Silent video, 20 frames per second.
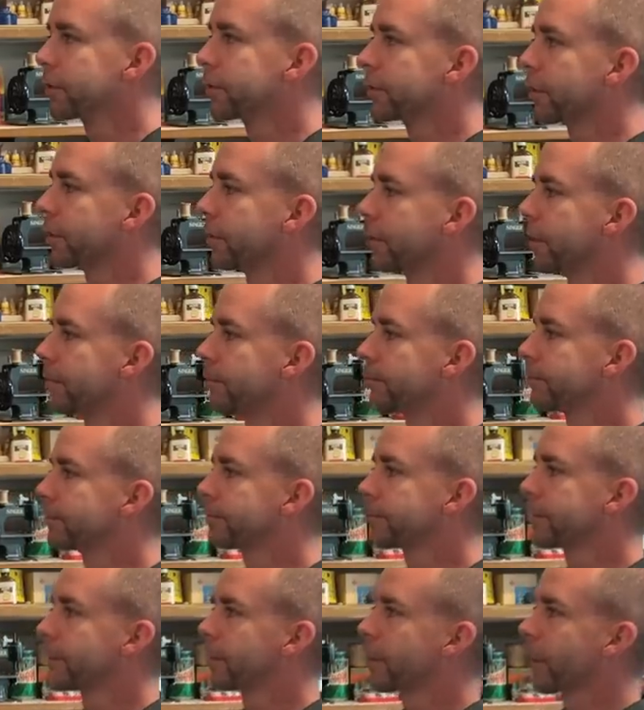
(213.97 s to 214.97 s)
So um,
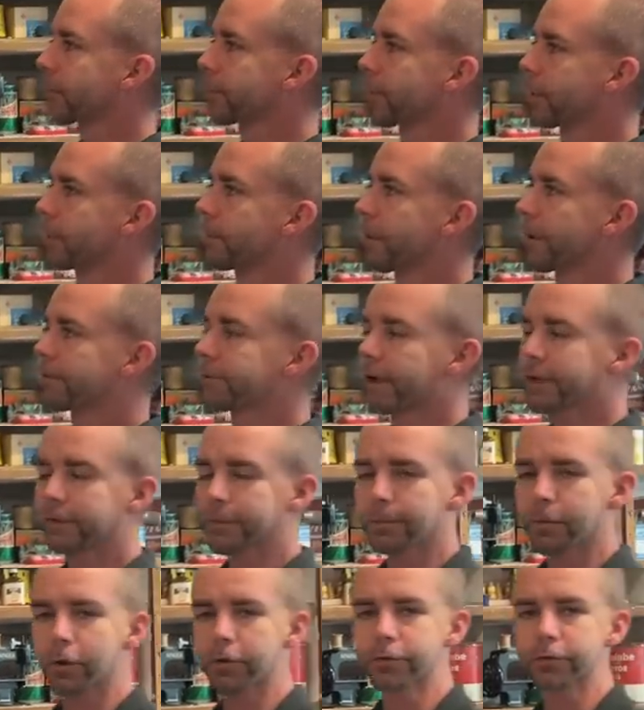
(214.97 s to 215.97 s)
that's one of my
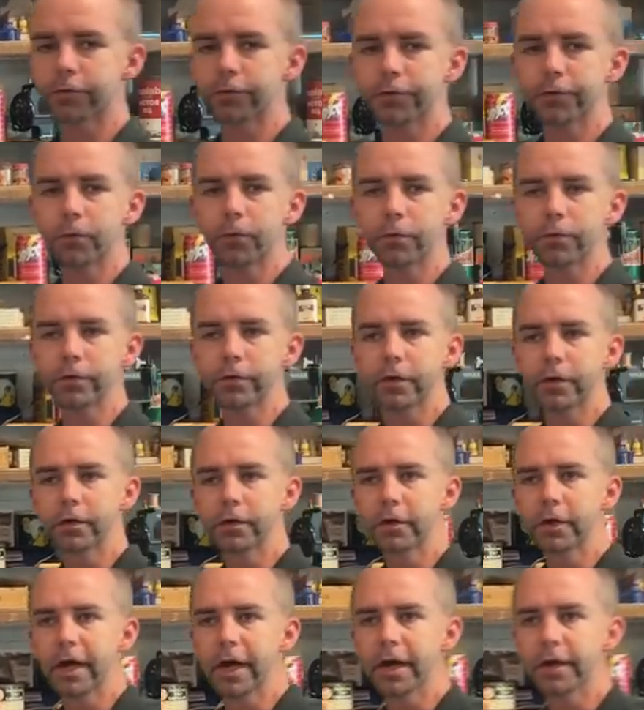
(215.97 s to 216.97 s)
favorite parts of the store: the
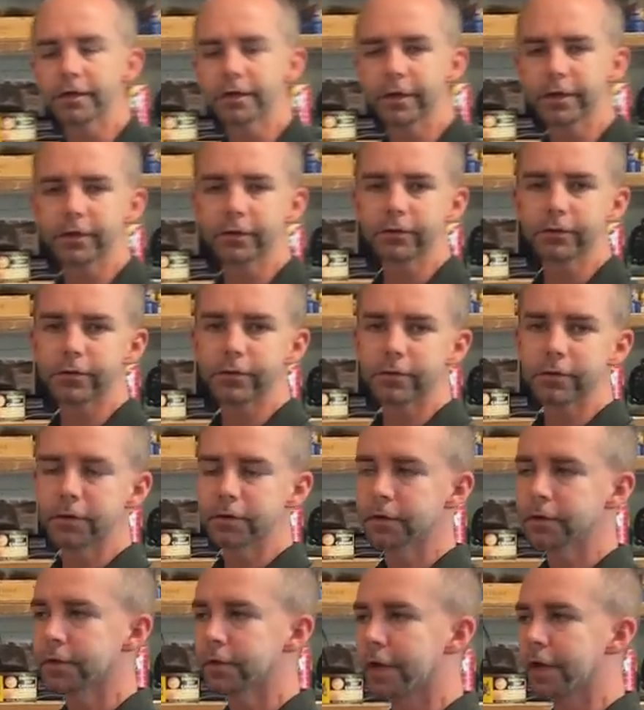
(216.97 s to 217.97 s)
the antiques
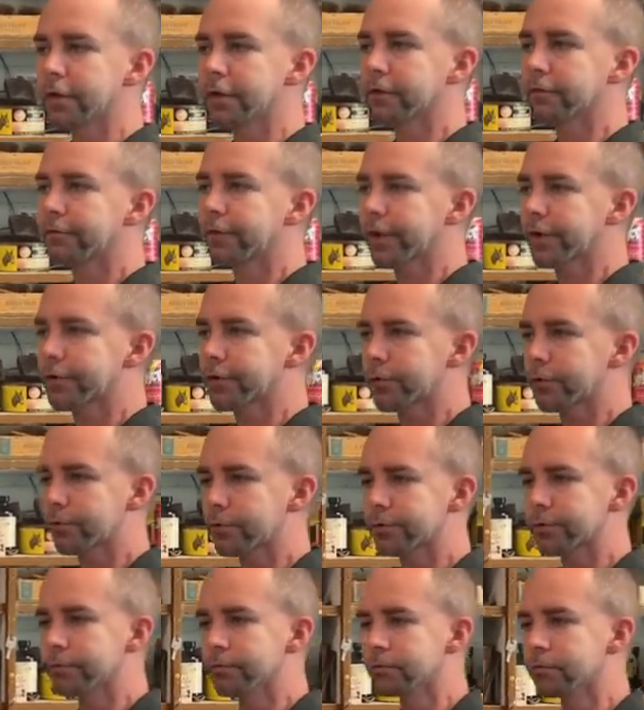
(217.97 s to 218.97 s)
and the
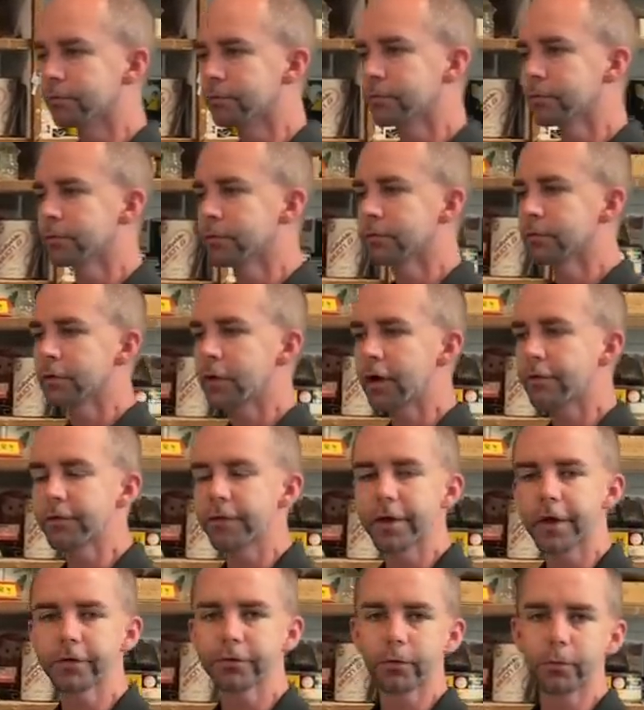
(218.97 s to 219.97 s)
fixtures and
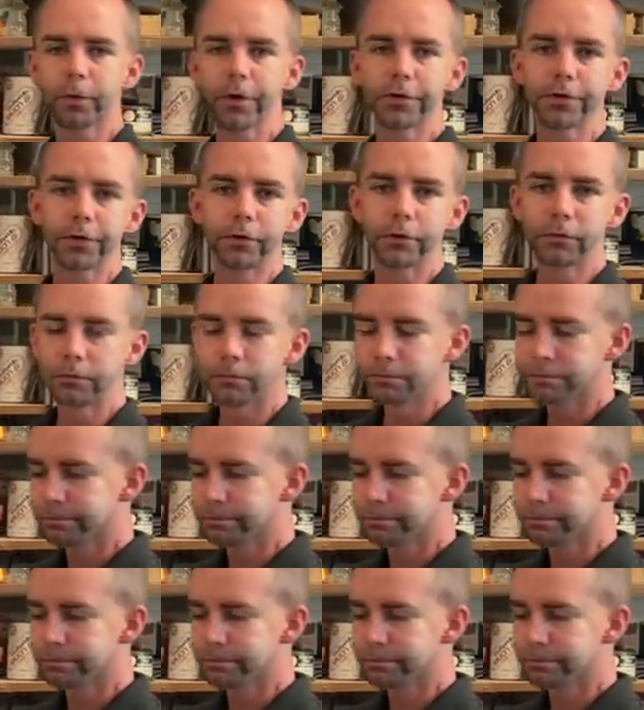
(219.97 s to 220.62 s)
everything's original.